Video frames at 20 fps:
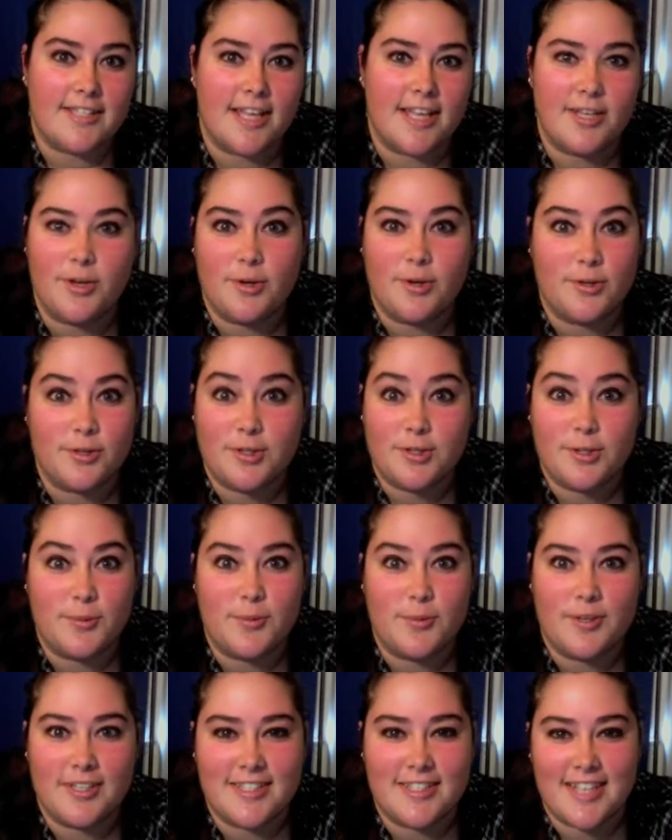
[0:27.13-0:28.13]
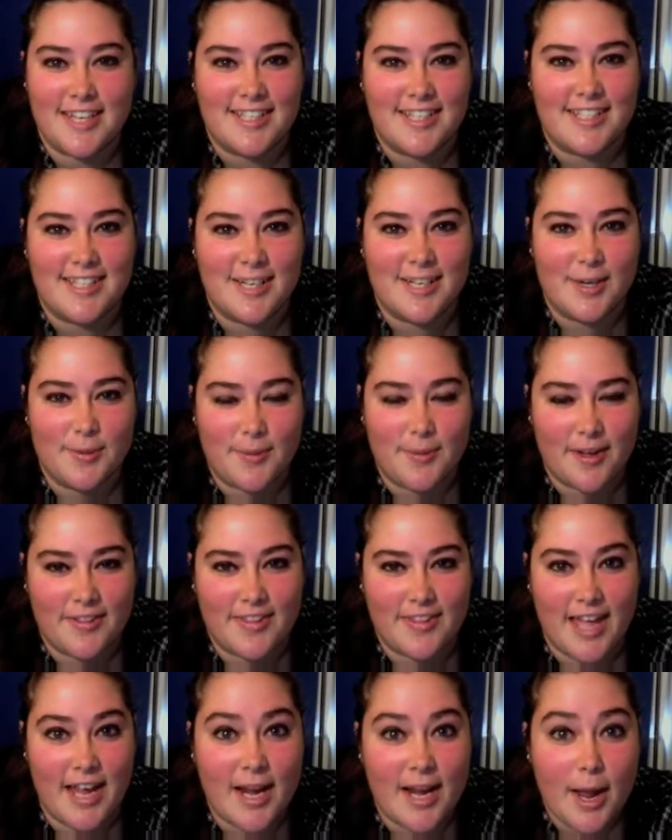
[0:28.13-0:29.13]
I know you're super excited to hear
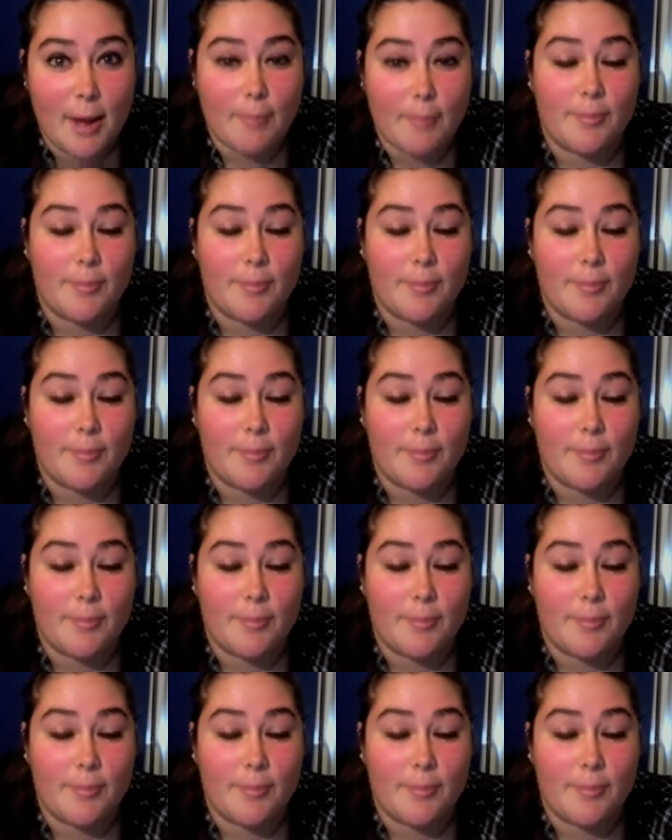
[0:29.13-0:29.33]
about that,